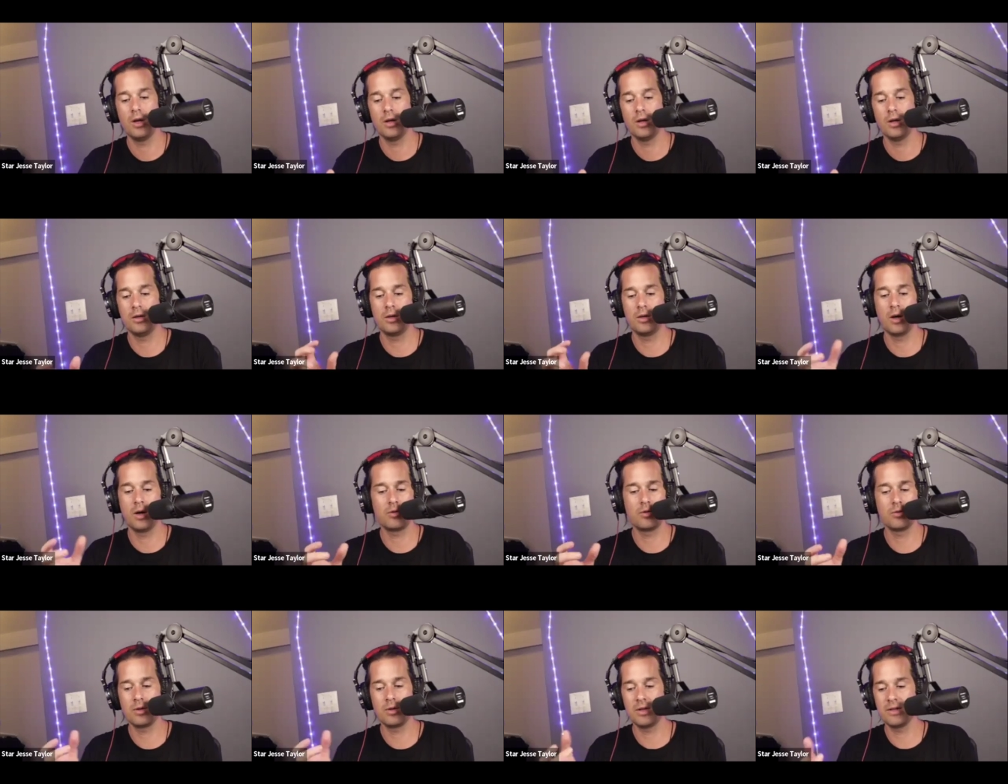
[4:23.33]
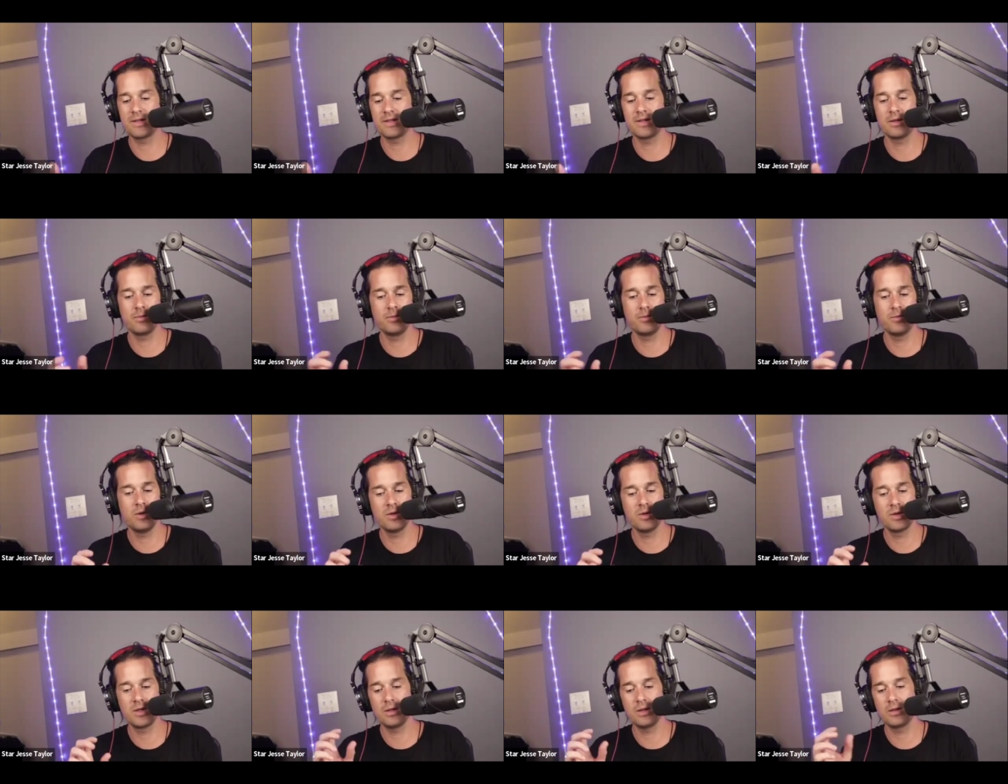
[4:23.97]
Don't listen to
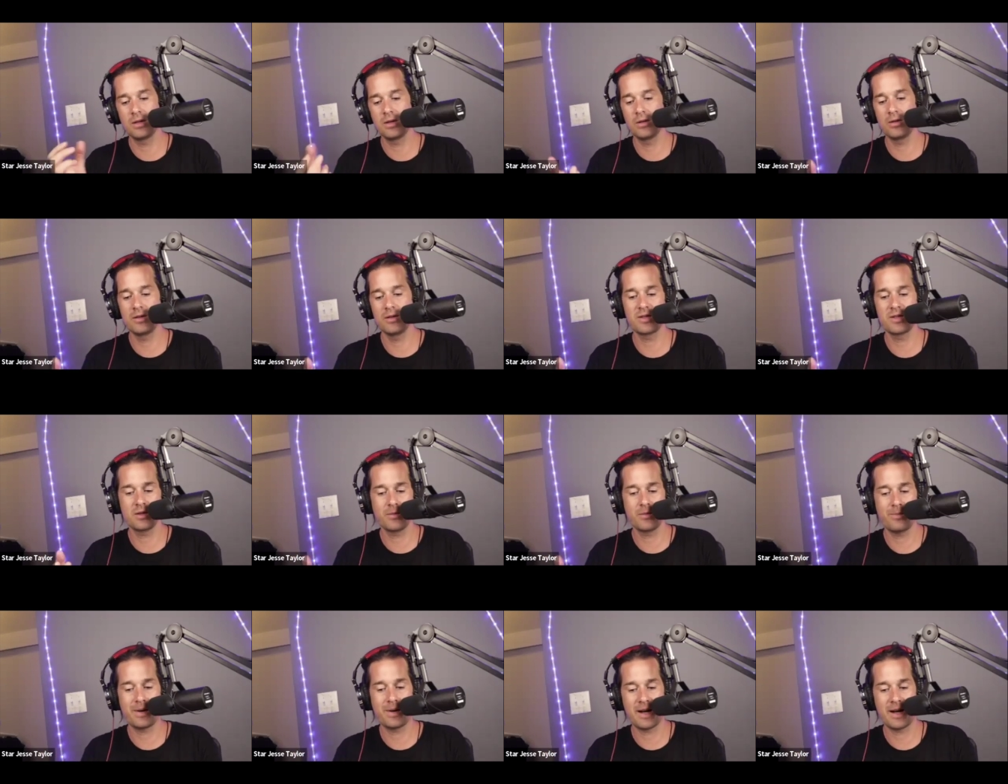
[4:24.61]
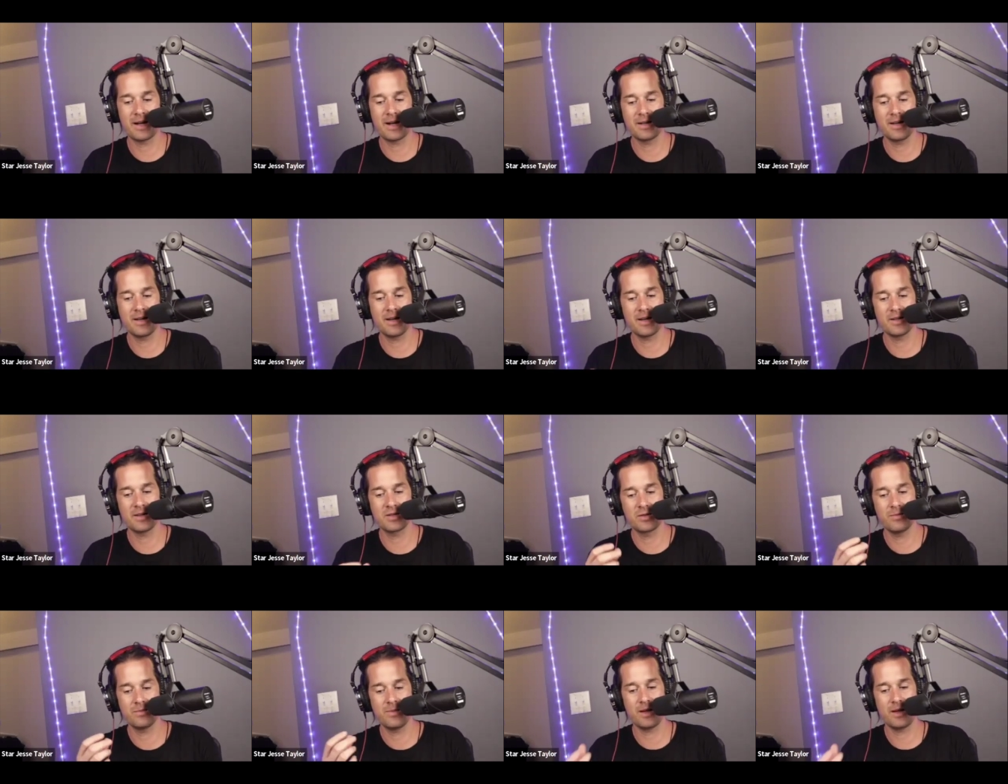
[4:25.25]
music. Don't listen to podcasts
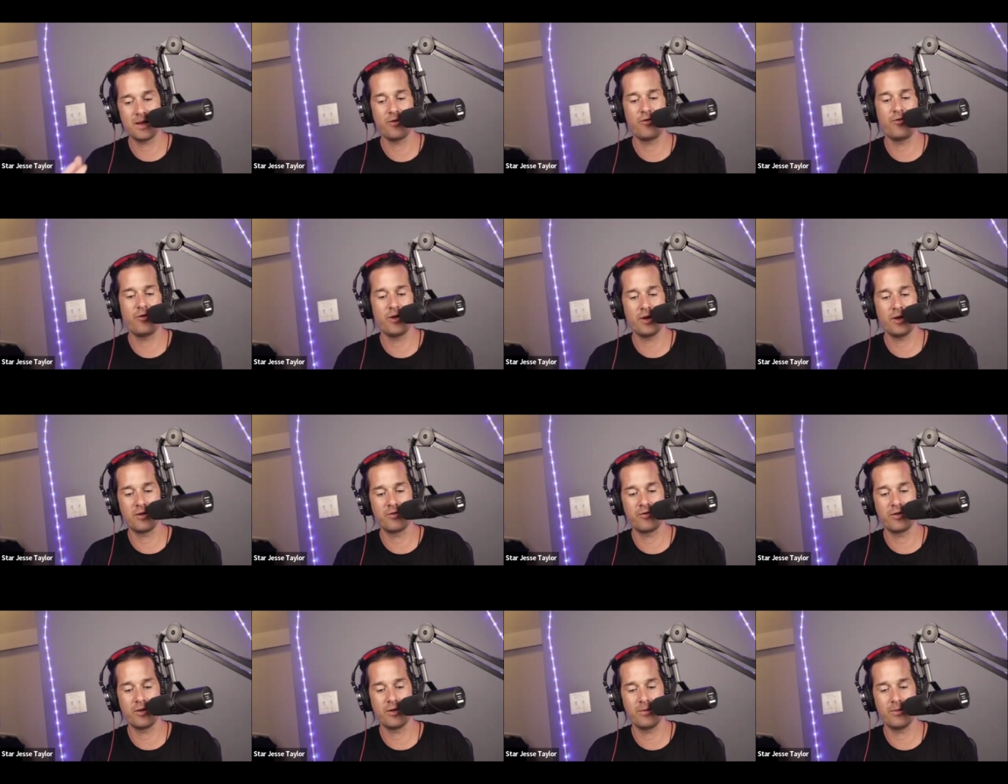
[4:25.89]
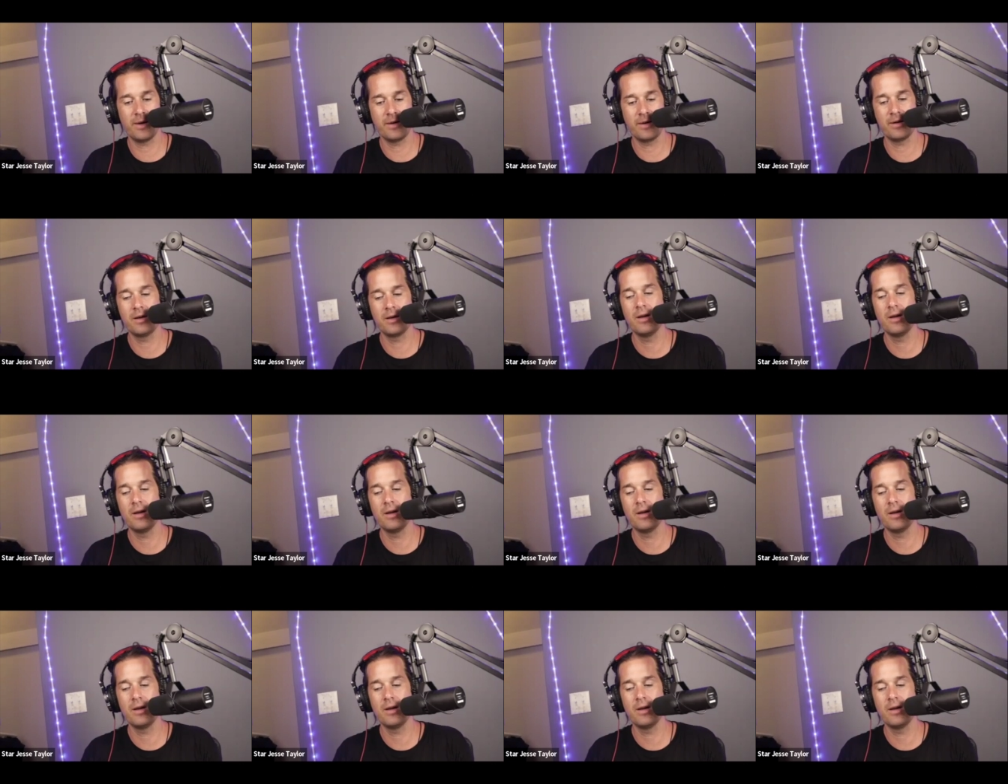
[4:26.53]
to make a feeling feel better.